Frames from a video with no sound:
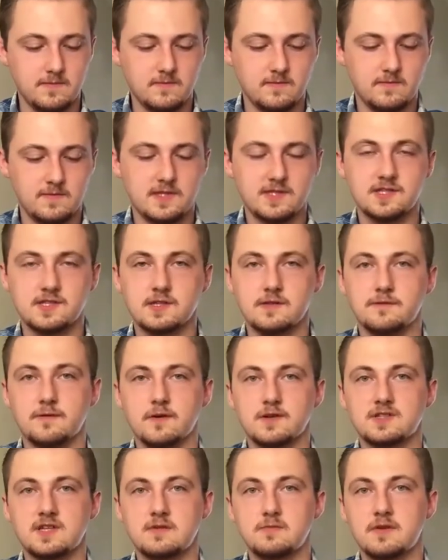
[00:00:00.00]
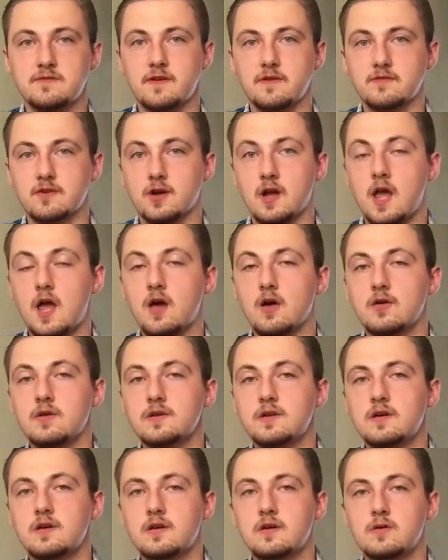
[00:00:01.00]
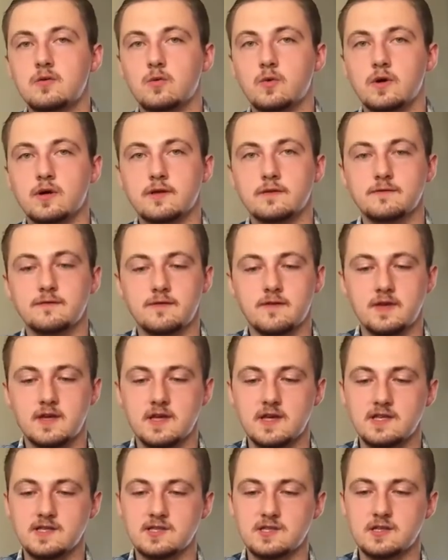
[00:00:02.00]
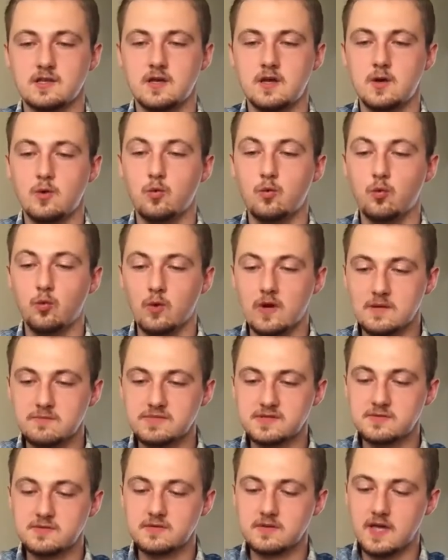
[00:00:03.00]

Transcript: this is the first time I've ever held one of his whips,